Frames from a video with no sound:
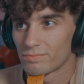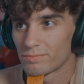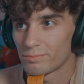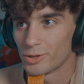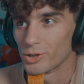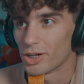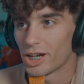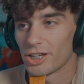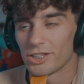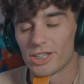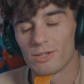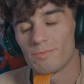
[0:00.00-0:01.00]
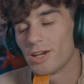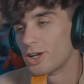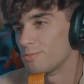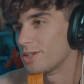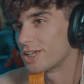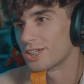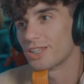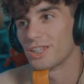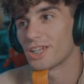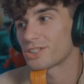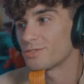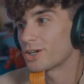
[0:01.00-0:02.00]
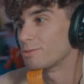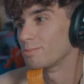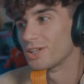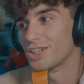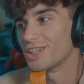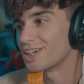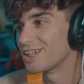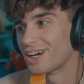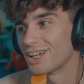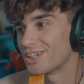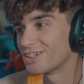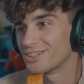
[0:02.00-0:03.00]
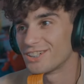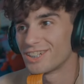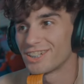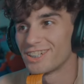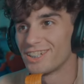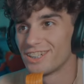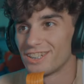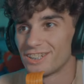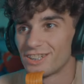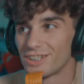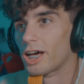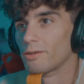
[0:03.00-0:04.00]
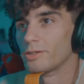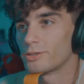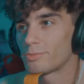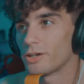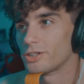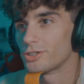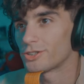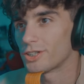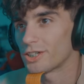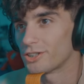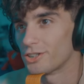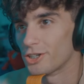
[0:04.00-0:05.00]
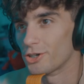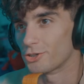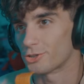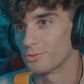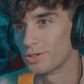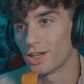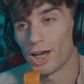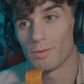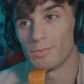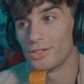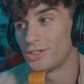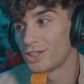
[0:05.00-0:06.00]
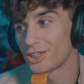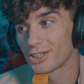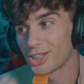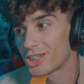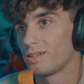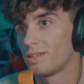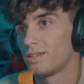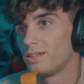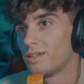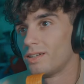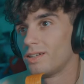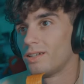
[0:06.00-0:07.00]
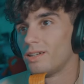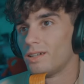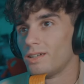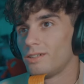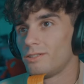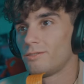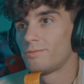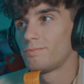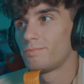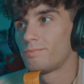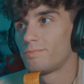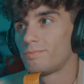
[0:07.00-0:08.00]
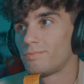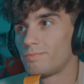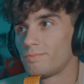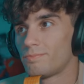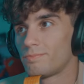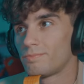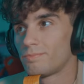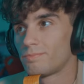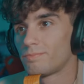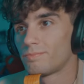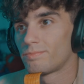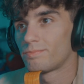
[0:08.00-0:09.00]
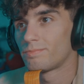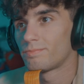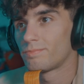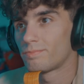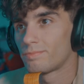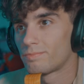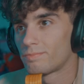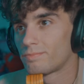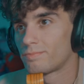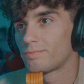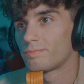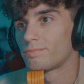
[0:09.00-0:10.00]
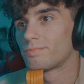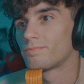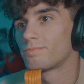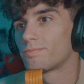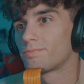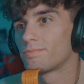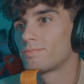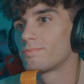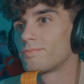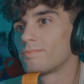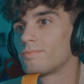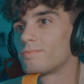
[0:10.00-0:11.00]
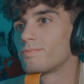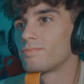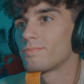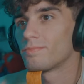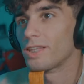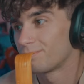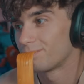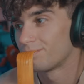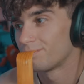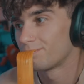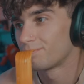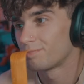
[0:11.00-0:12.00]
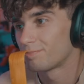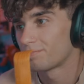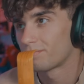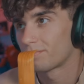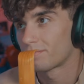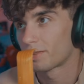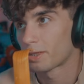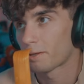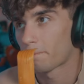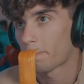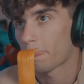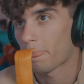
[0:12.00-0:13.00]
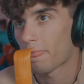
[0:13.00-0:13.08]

Bro, I, he better be getting the next fucking plane ticket out of here. he's probably just taking notes of what happened. And I wanted to tell you first, just so it didn't seem like I wasn't telling you. No. What the fuck, man? Yeah, what does that mean?